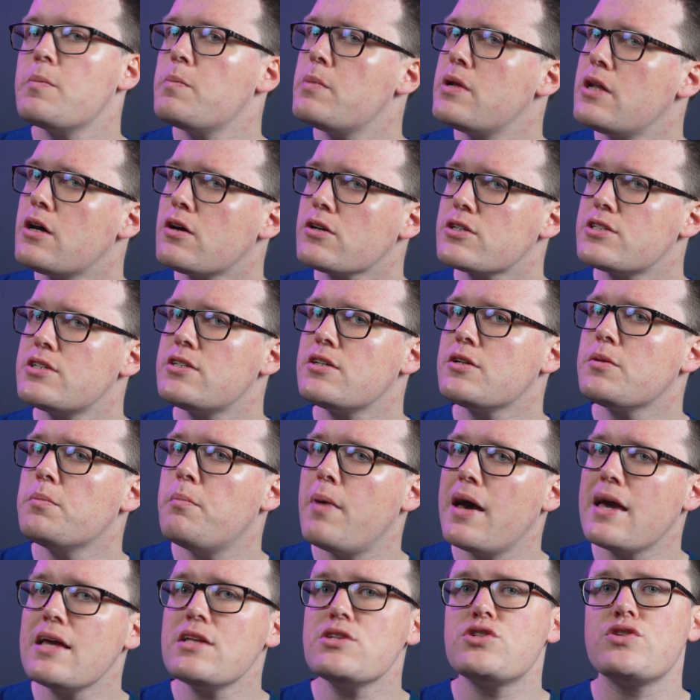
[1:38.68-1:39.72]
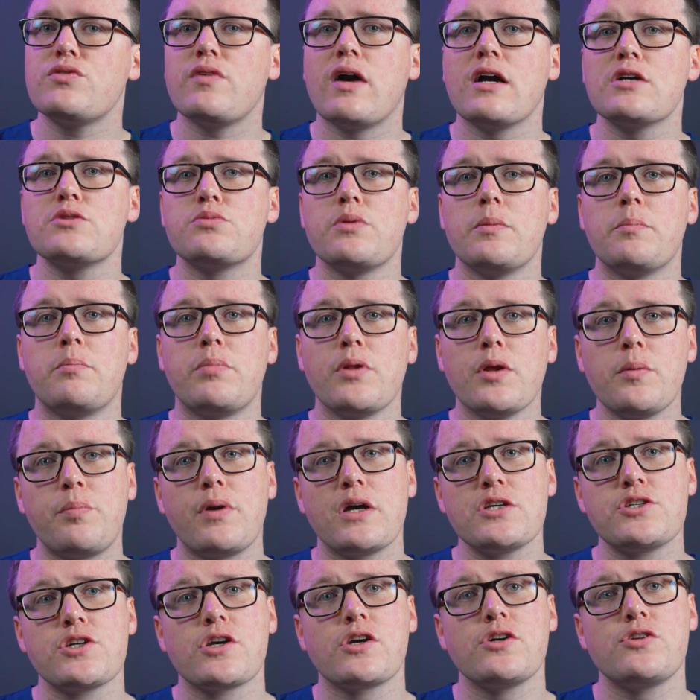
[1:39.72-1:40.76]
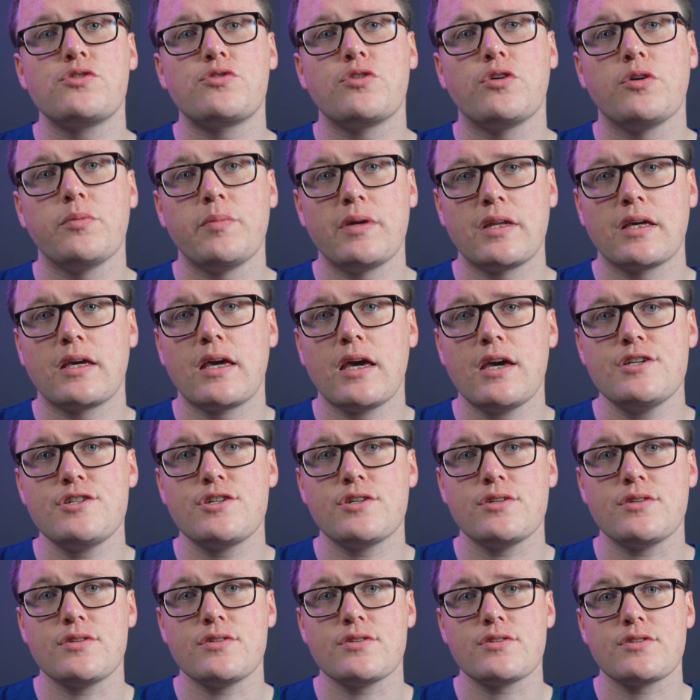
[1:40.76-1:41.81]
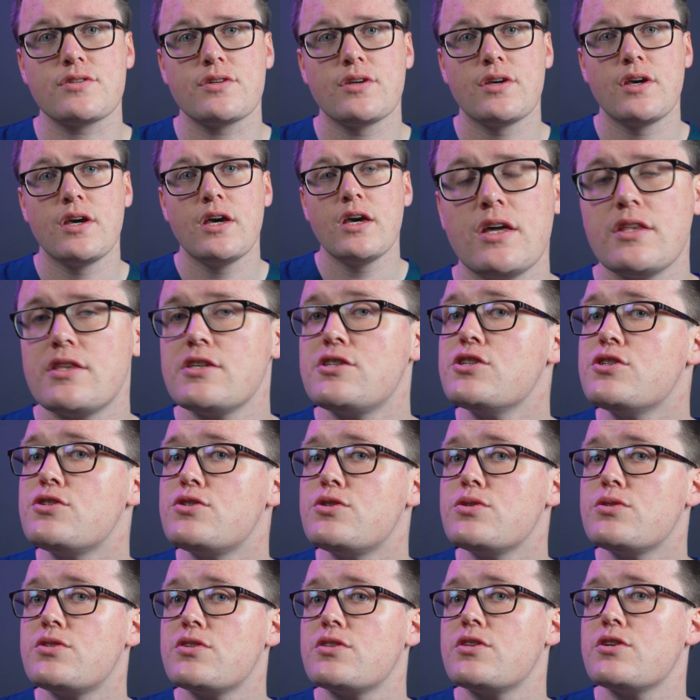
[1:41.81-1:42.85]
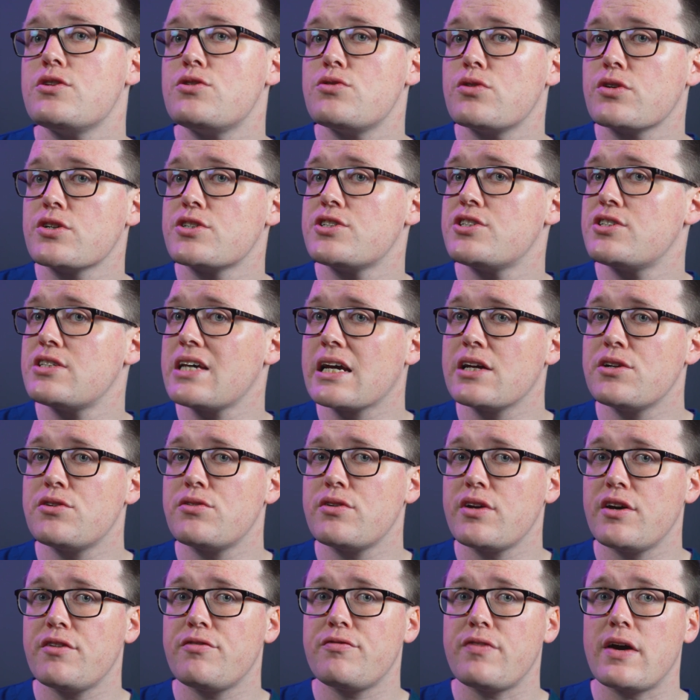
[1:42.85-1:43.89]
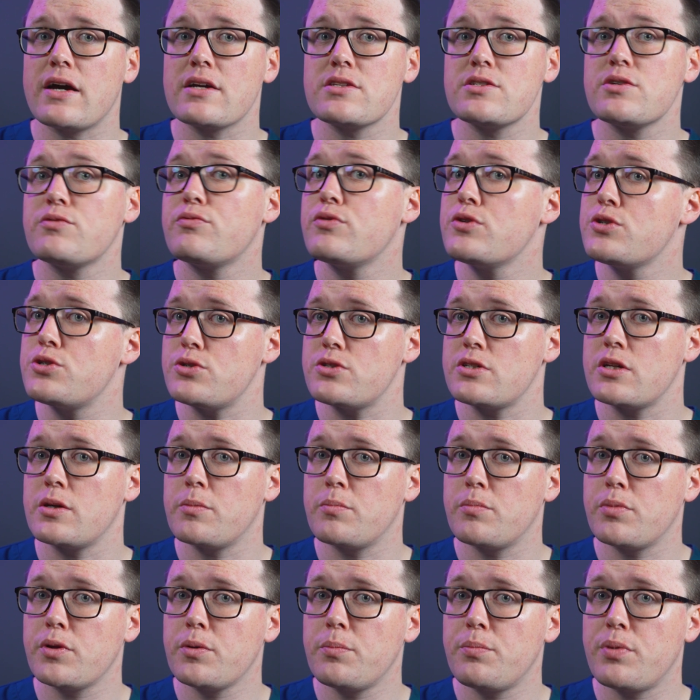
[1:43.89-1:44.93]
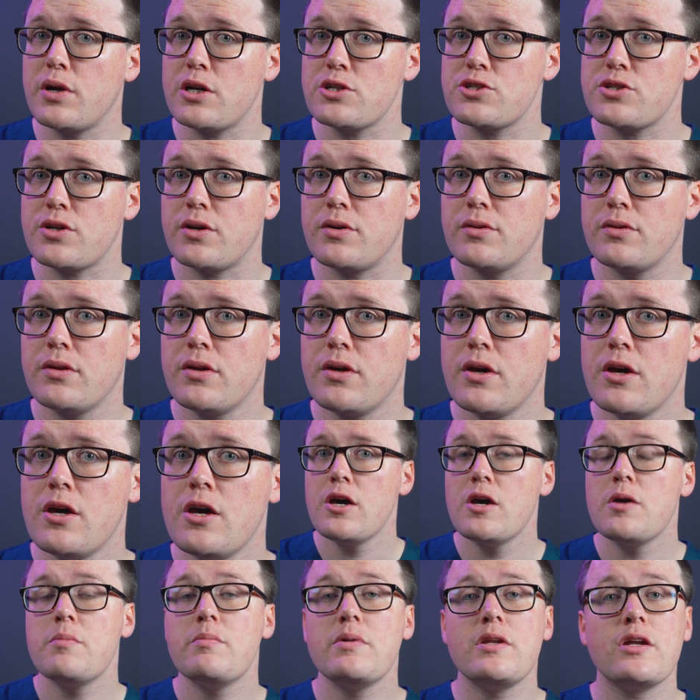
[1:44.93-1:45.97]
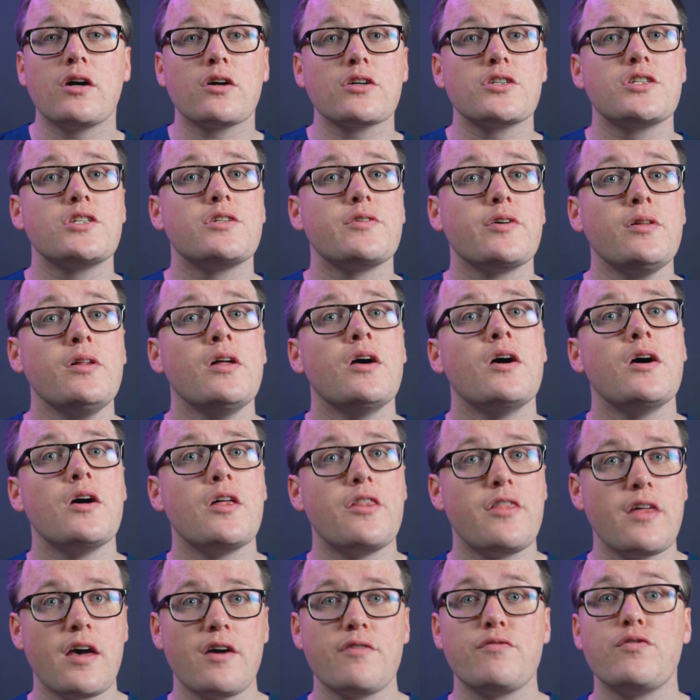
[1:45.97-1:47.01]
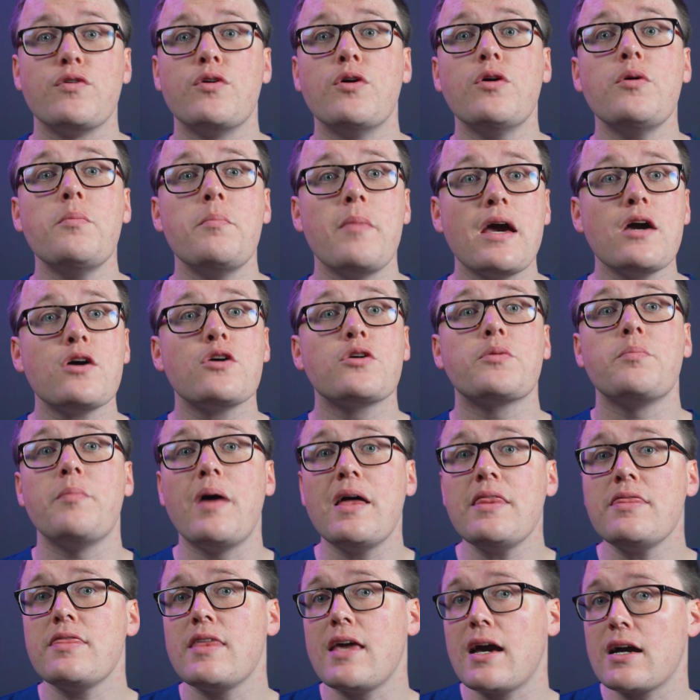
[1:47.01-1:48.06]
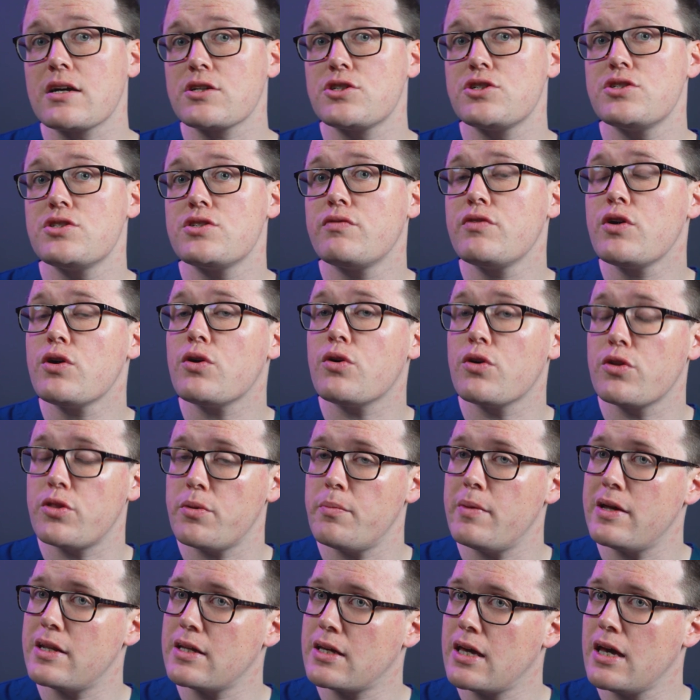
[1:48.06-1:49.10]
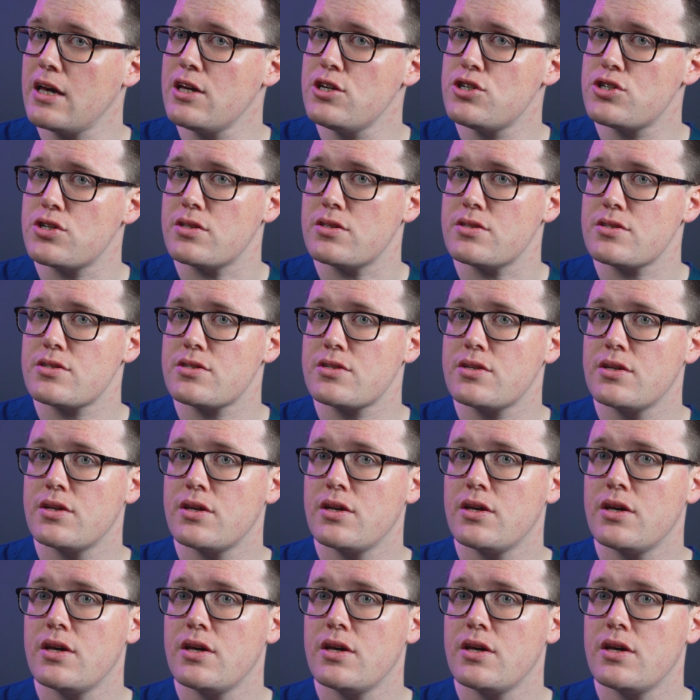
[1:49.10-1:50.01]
Minoxidil may interact with blood pressure control medications. This is due to the drug's secondary effect of reducing blood pressure. Minoxidil, therefore, may augment the actions of your other medications.